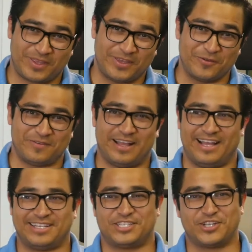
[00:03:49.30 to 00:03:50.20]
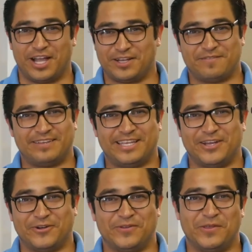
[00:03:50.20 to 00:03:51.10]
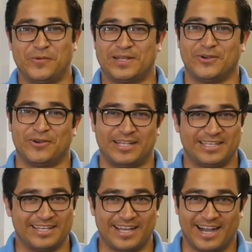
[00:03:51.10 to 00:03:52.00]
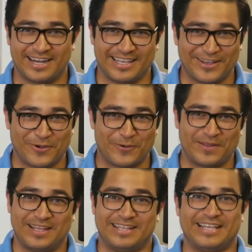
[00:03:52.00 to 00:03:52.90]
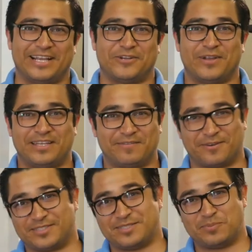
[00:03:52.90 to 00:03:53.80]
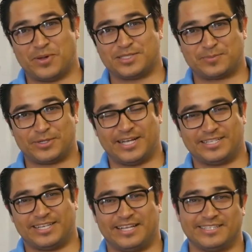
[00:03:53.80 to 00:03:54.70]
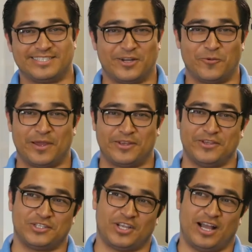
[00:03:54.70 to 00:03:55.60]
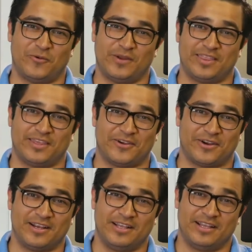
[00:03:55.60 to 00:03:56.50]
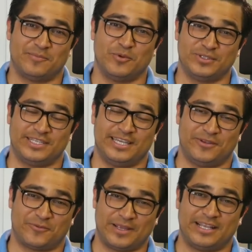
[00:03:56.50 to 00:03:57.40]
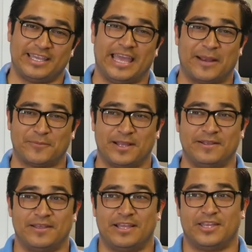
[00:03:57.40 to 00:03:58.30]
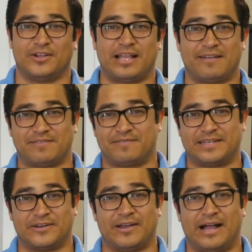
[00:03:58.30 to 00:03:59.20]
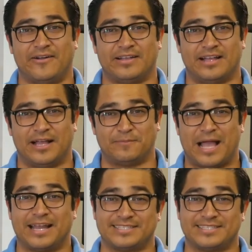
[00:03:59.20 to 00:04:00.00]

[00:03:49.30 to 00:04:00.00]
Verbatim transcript: you've uh, shot your video, you recorded good audio, now you're ready for some post-production. So whether you shot with your multi-rig camera, you're gonna have to figure out um, how to